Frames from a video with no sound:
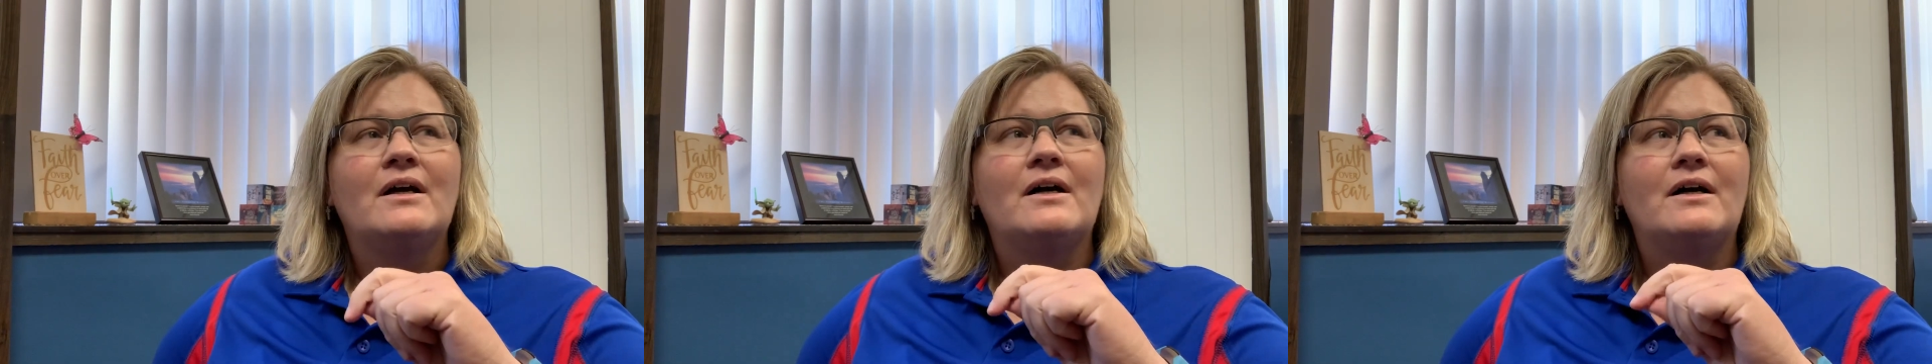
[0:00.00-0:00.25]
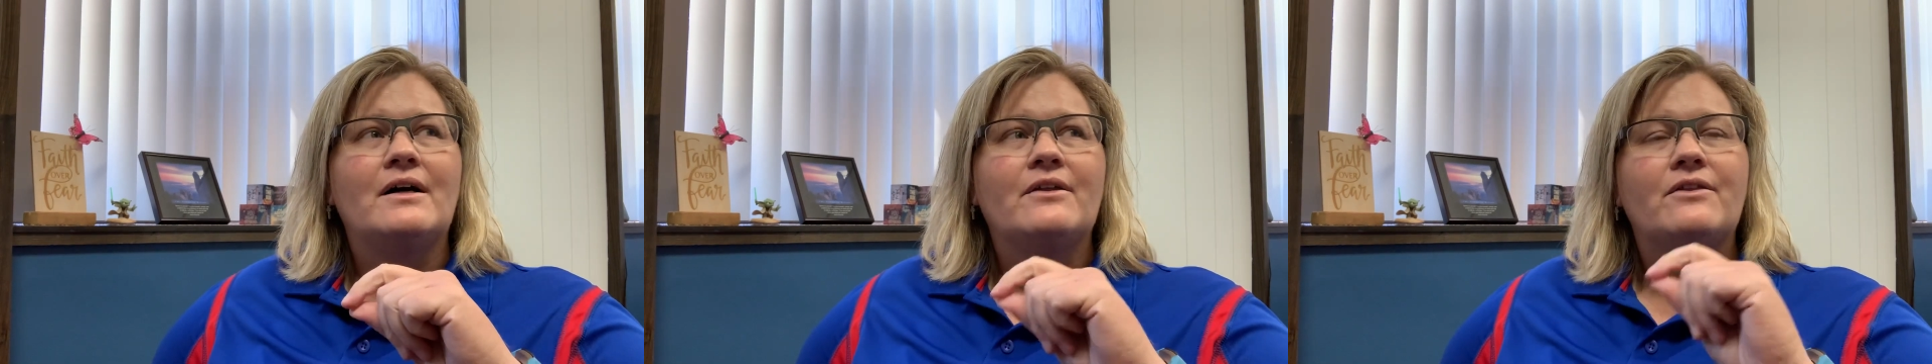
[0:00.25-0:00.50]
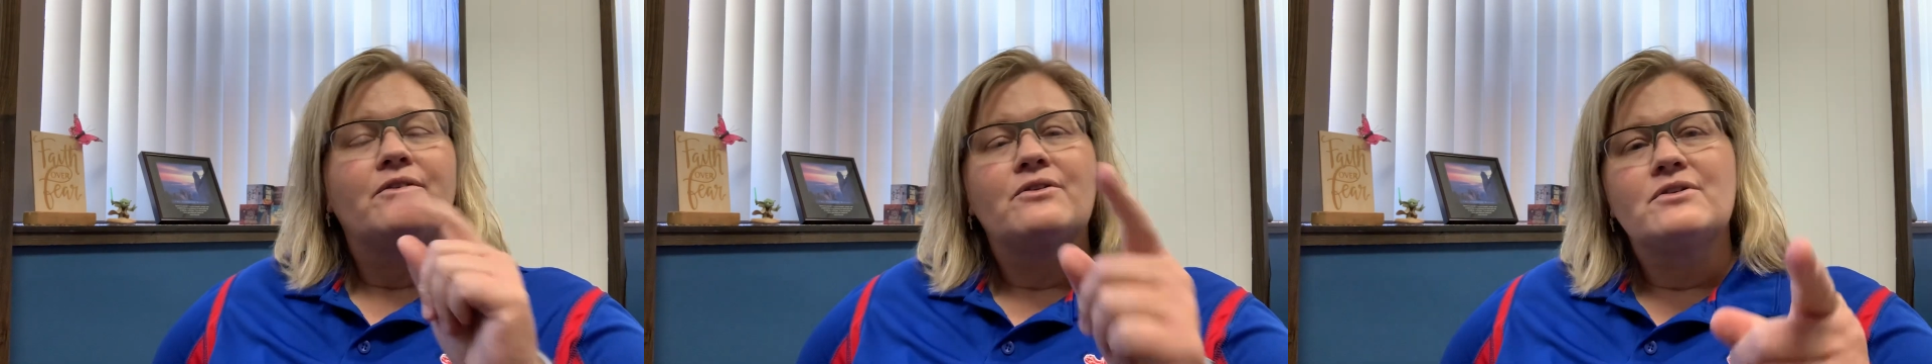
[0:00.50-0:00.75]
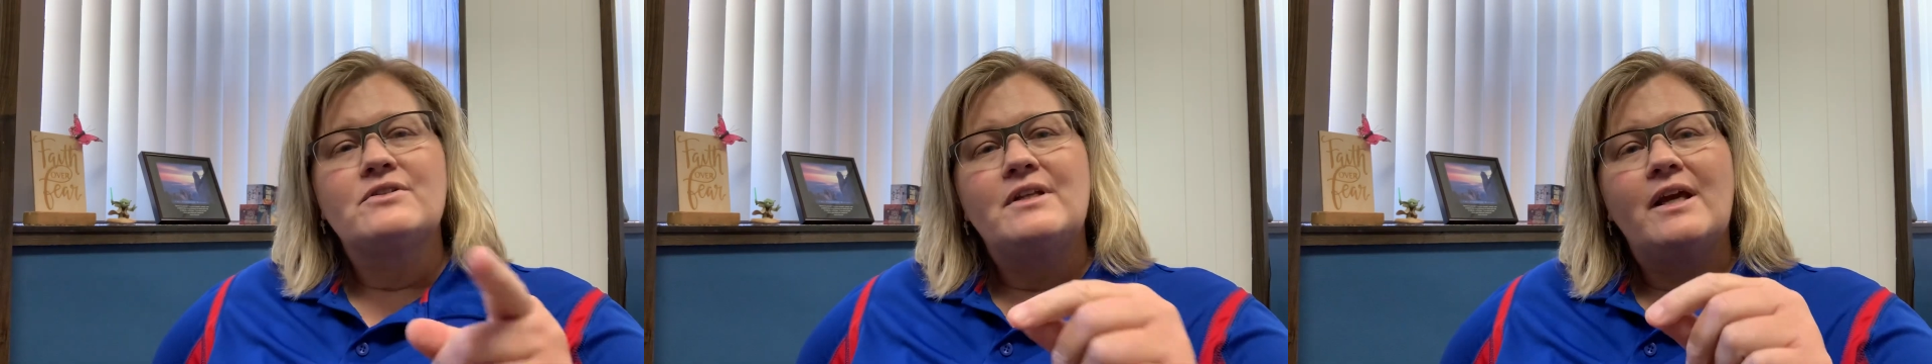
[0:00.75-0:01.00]

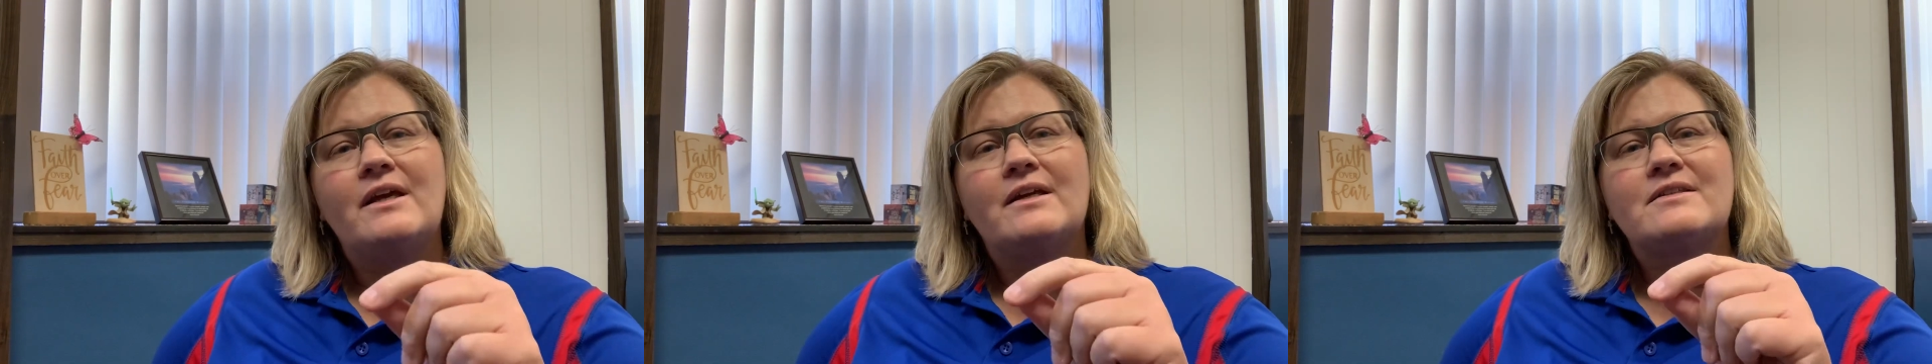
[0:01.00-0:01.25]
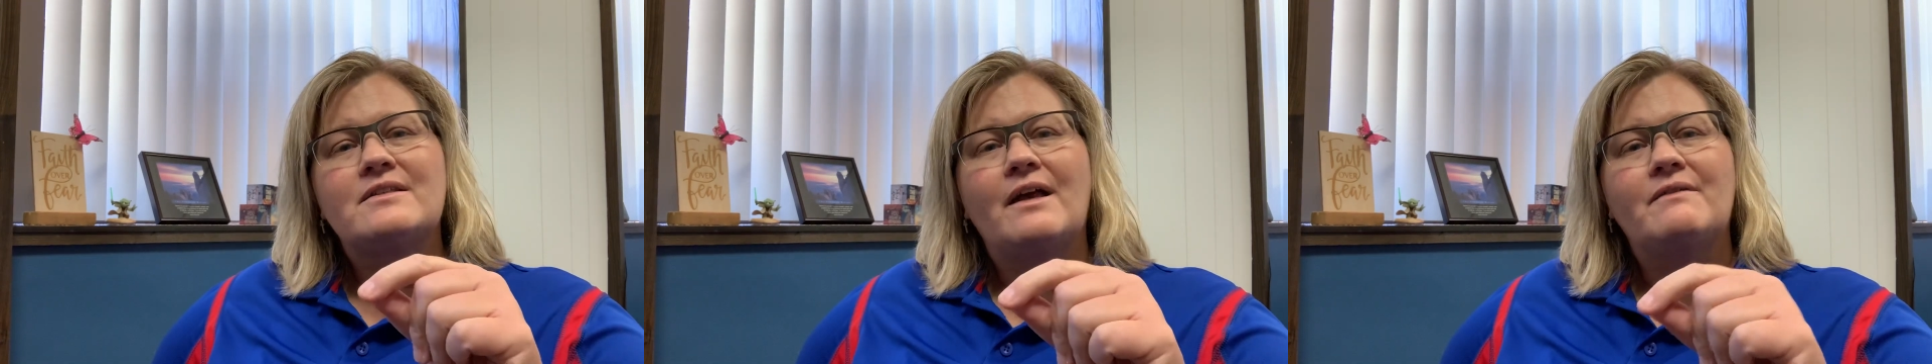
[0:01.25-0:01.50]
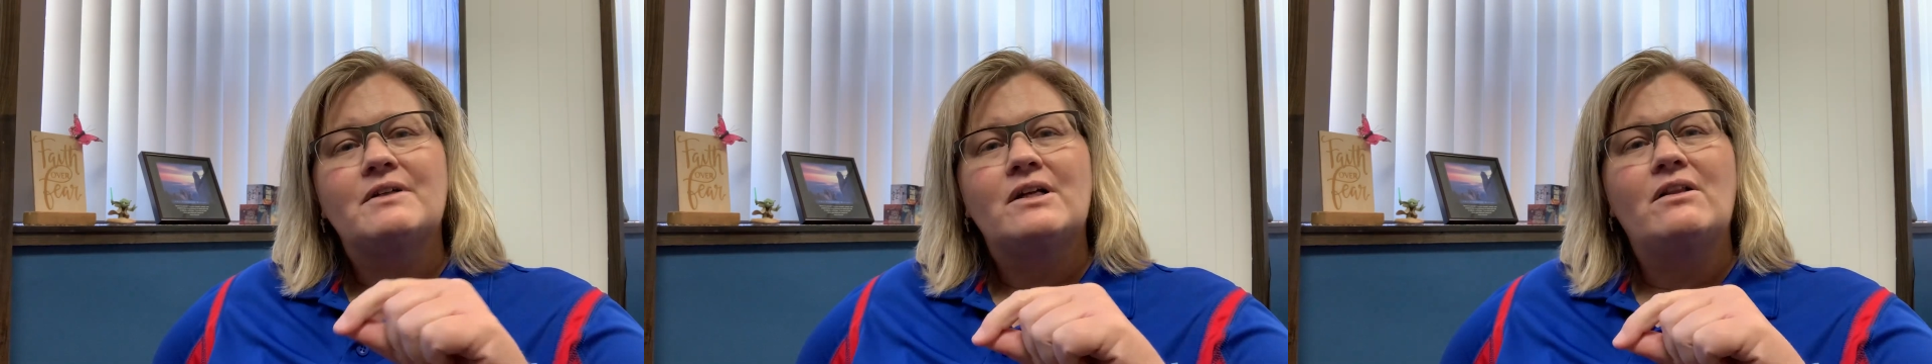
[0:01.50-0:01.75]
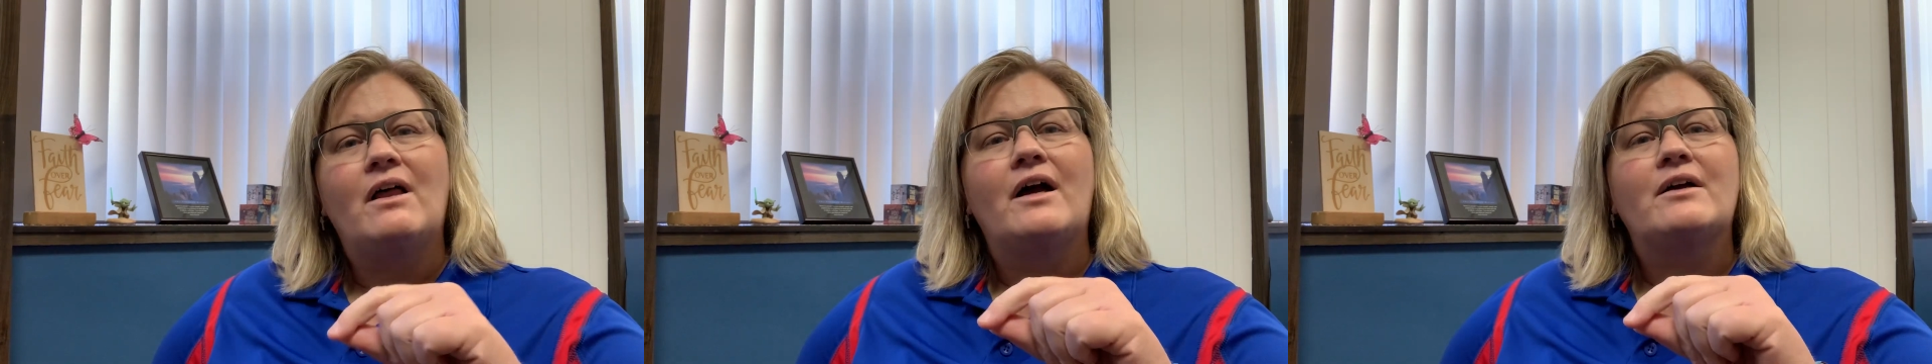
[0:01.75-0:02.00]
Thursday at
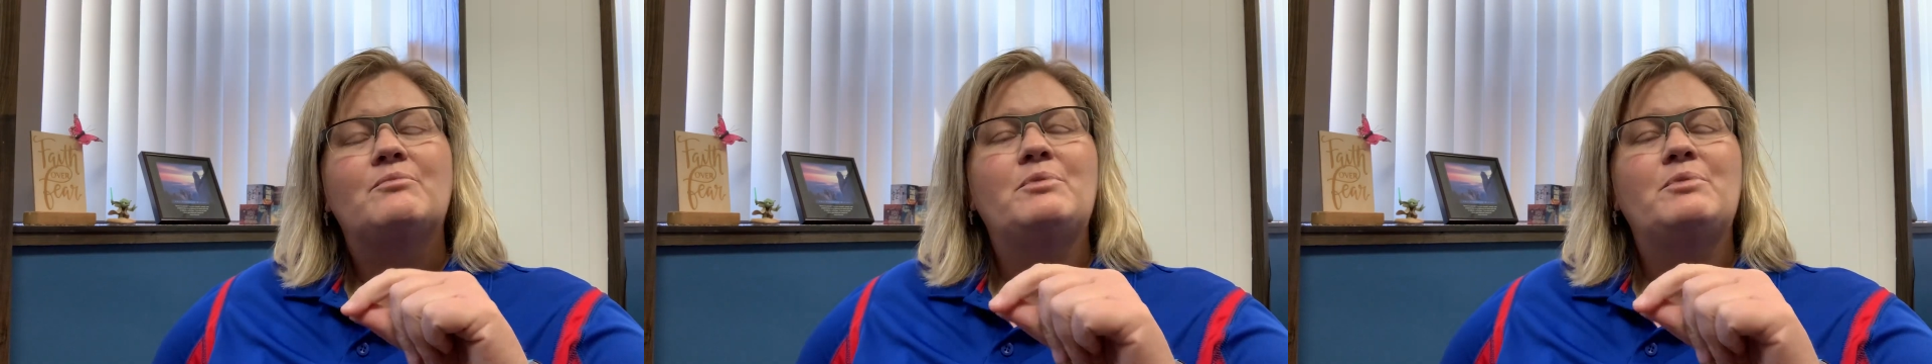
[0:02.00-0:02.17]
7:00